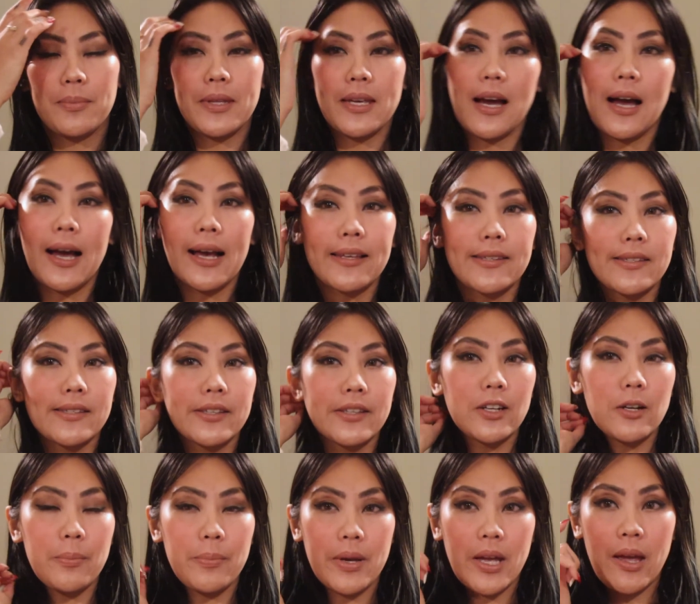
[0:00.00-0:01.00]
the eyes a
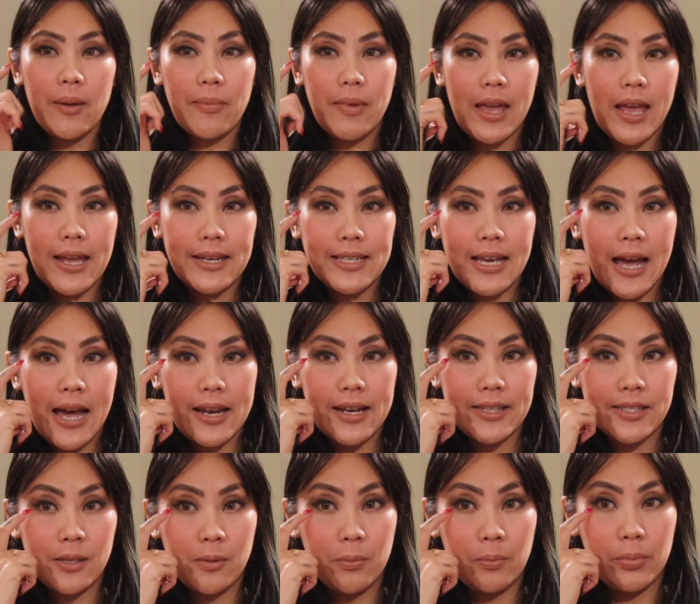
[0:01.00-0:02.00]
little bit and added
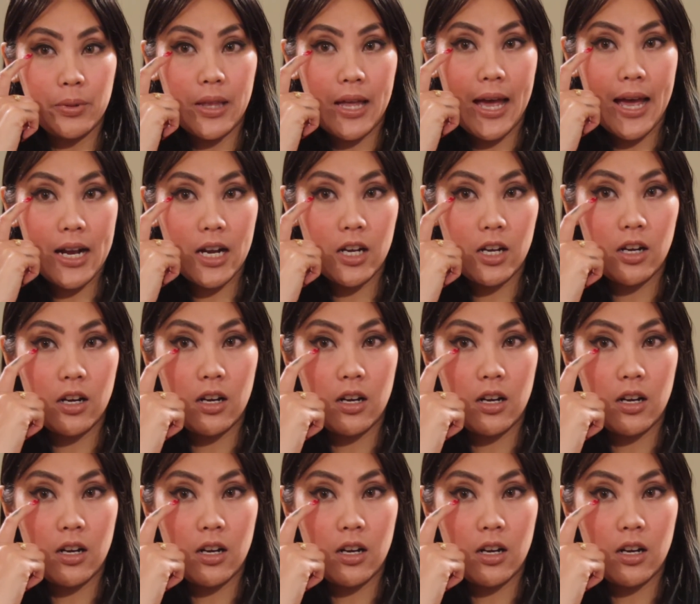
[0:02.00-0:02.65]
some black